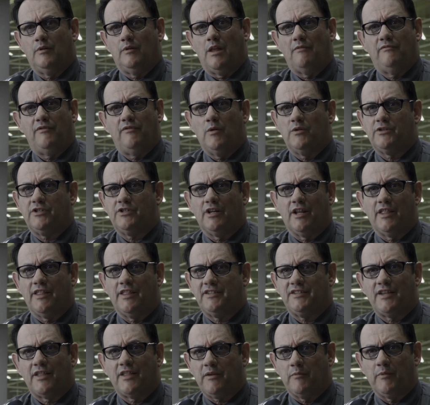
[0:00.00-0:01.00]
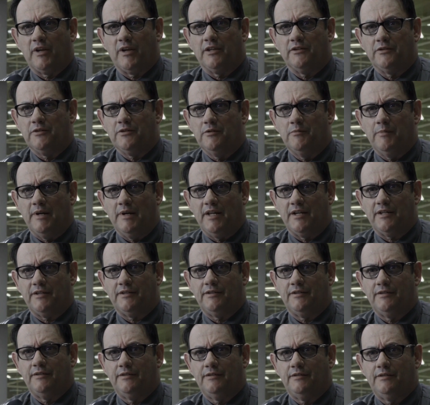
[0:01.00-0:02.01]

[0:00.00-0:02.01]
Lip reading: but without the book, she has no evidence.